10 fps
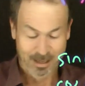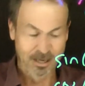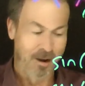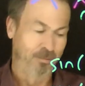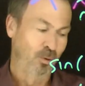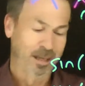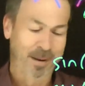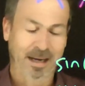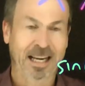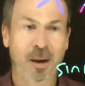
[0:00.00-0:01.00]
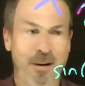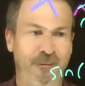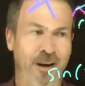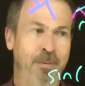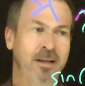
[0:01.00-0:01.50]
You know, of course, I'm being a little bit
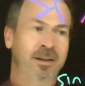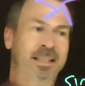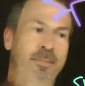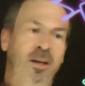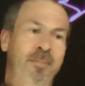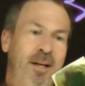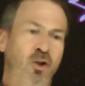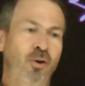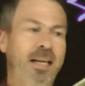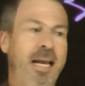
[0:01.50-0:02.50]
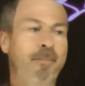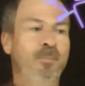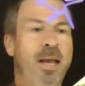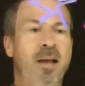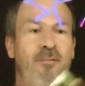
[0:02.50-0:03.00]
flippant because some of them can be tricky.
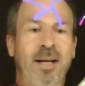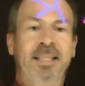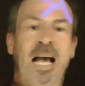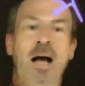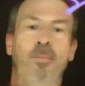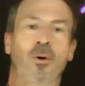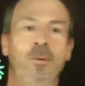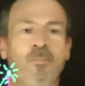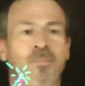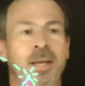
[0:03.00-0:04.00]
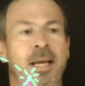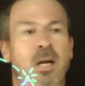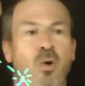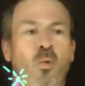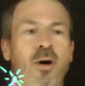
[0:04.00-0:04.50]
For example,
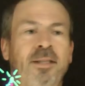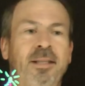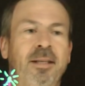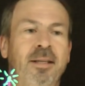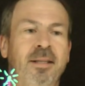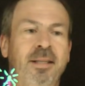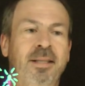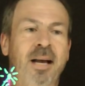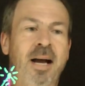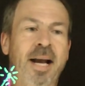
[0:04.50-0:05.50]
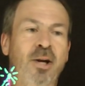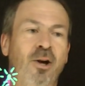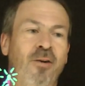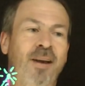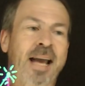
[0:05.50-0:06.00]
what's sine
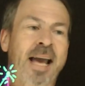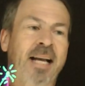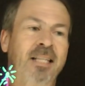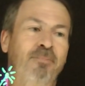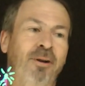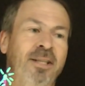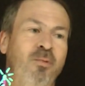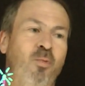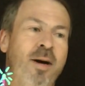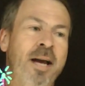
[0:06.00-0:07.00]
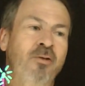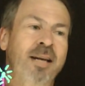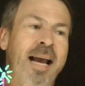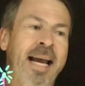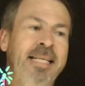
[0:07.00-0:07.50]
of x plus
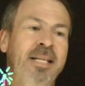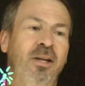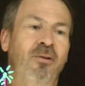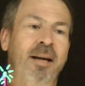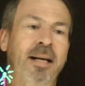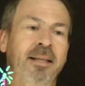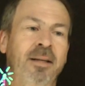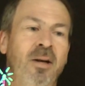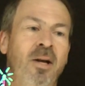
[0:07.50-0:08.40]
180 degrees?